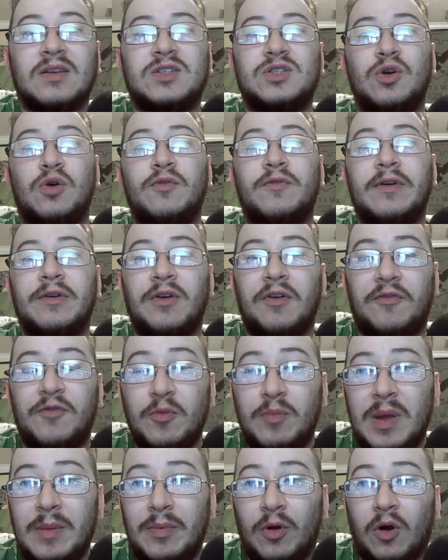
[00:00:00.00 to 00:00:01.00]
So very few
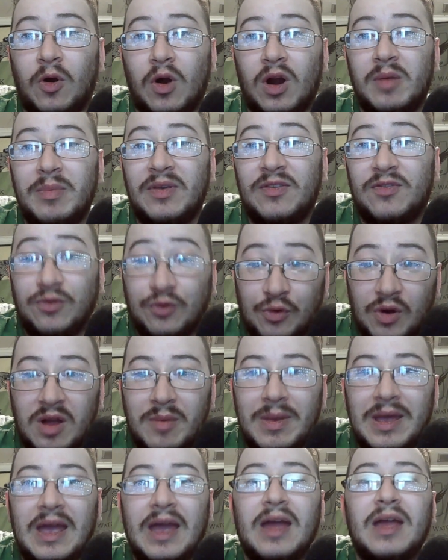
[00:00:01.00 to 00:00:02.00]
people are going to be
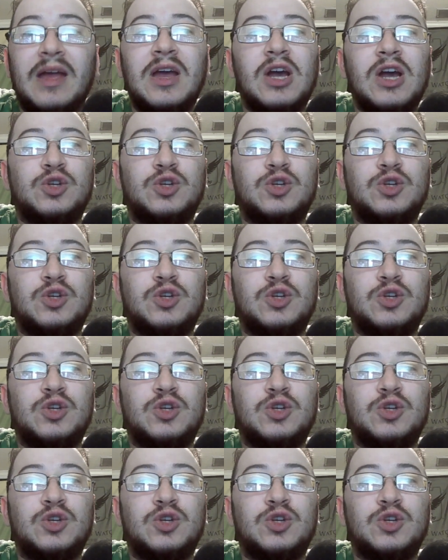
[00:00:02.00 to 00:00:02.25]
streaming it.